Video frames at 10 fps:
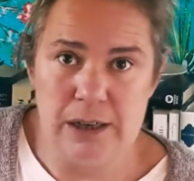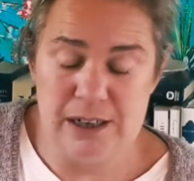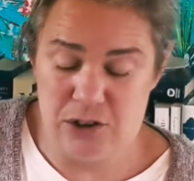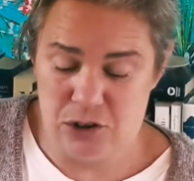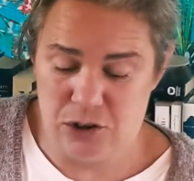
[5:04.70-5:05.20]

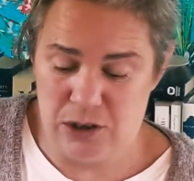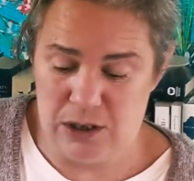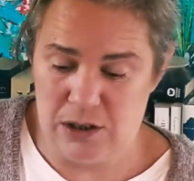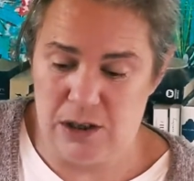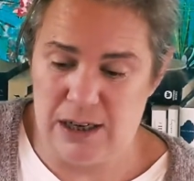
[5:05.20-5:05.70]

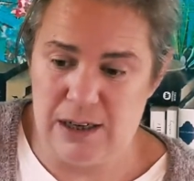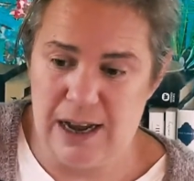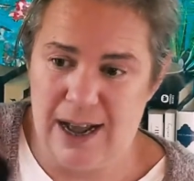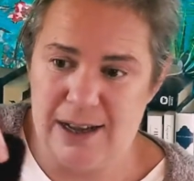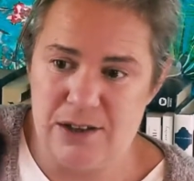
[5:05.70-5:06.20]
It
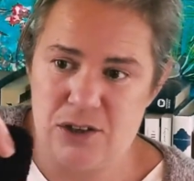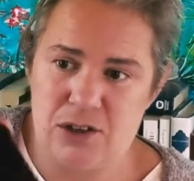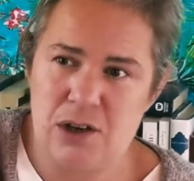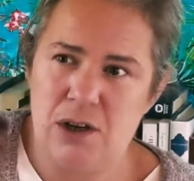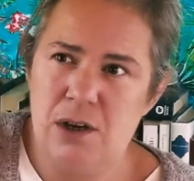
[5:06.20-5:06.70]

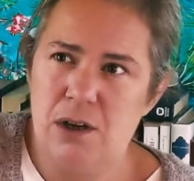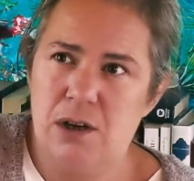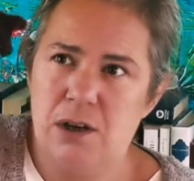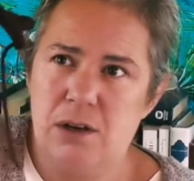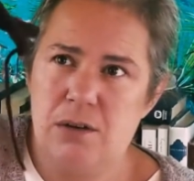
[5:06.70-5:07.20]
has
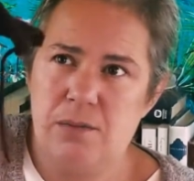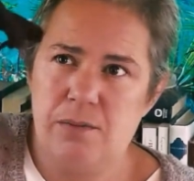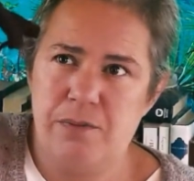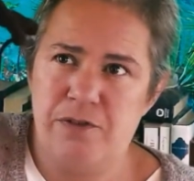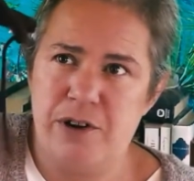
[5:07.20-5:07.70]

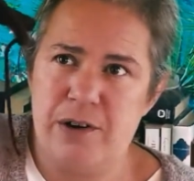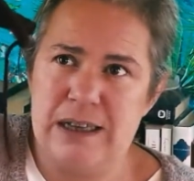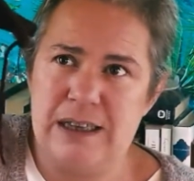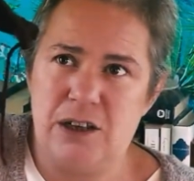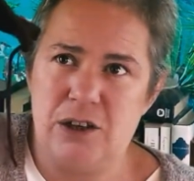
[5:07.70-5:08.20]
very
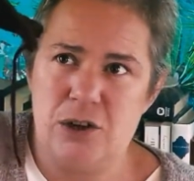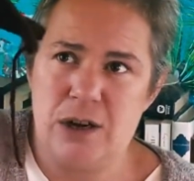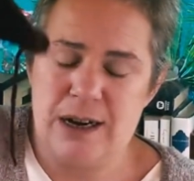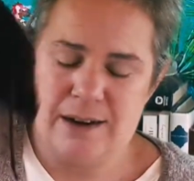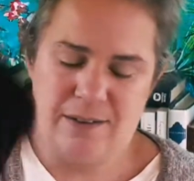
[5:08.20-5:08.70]
little. You
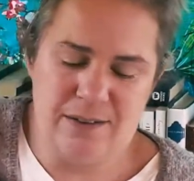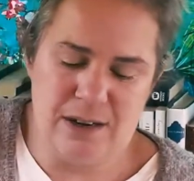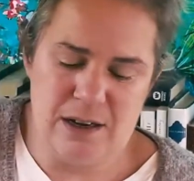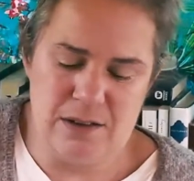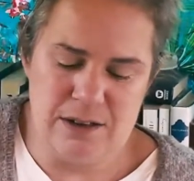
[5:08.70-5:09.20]
can kind of
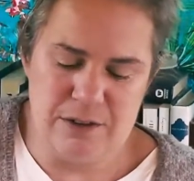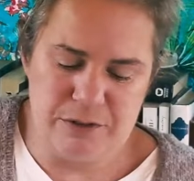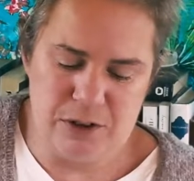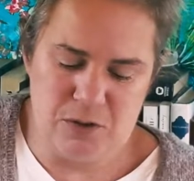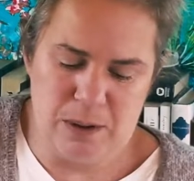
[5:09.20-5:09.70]
see the
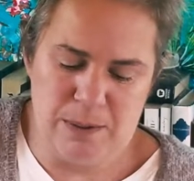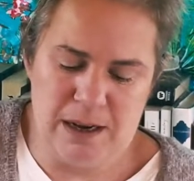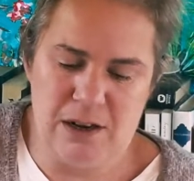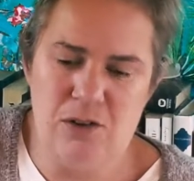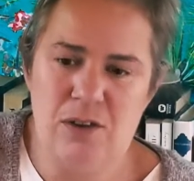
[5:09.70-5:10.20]
difference. Maybe,
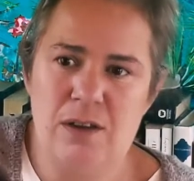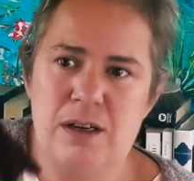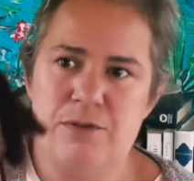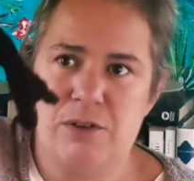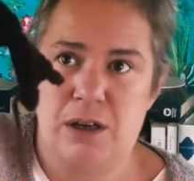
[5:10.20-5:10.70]
can you see the
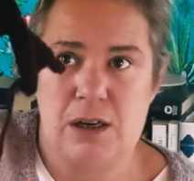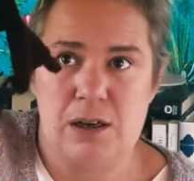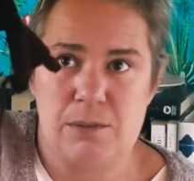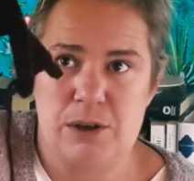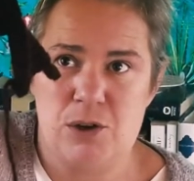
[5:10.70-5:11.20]
difference? Yeah,
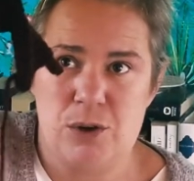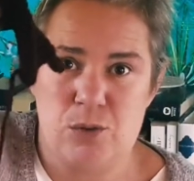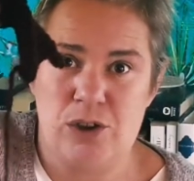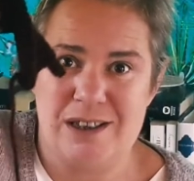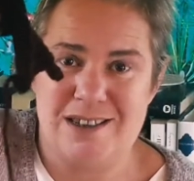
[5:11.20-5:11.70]
I mean, you can
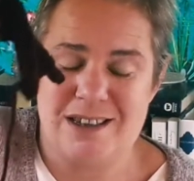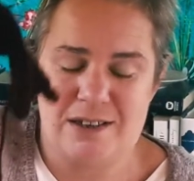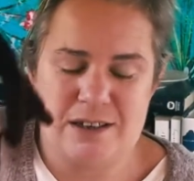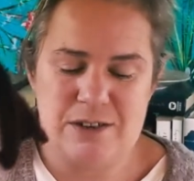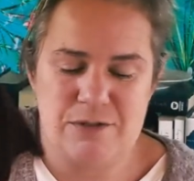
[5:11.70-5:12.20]
really see
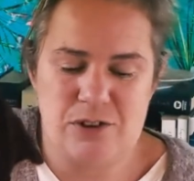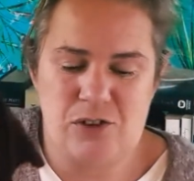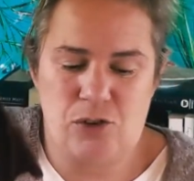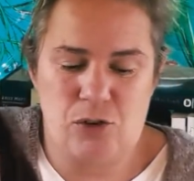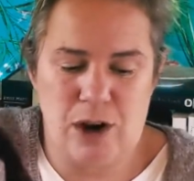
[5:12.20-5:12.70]
the difference
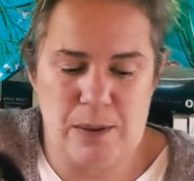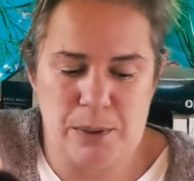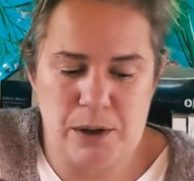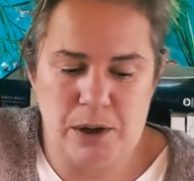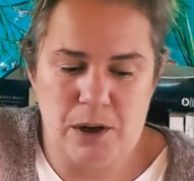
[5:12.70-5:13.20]
in drape
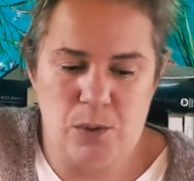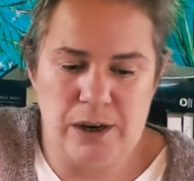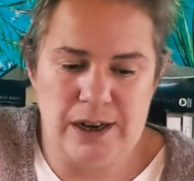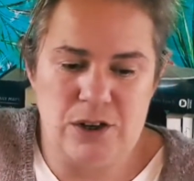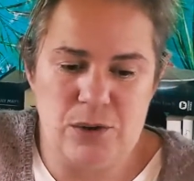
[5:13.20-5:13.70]

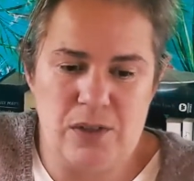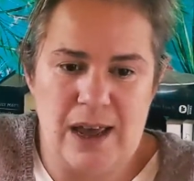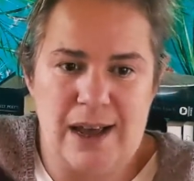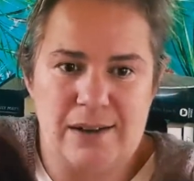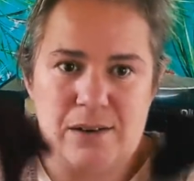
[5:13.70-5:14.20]
when I do
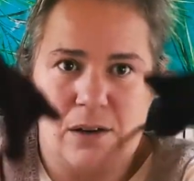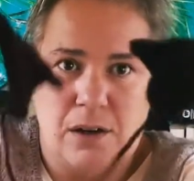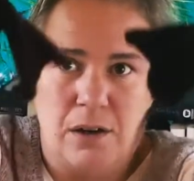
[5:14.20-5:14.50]
that.